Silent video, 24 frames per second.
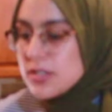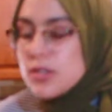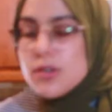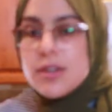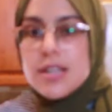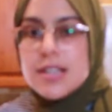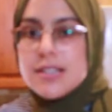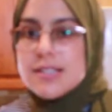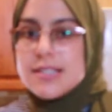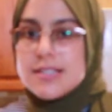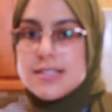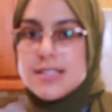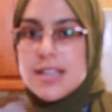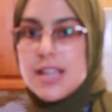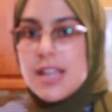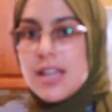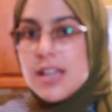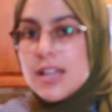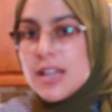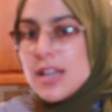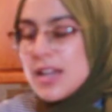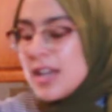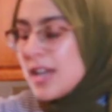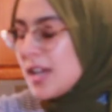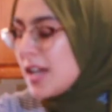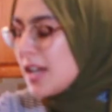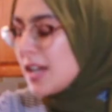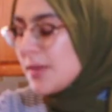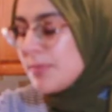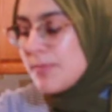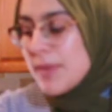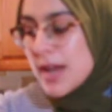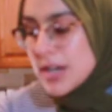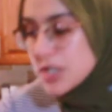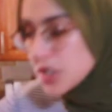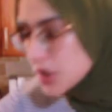you can see,
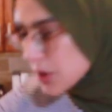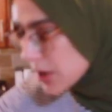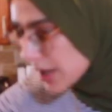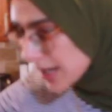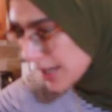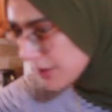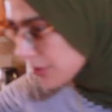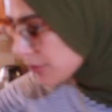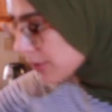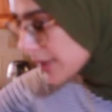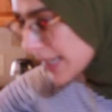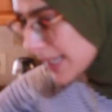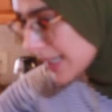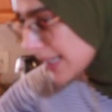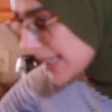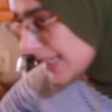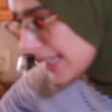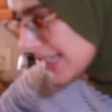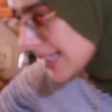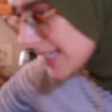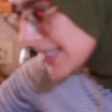measuring really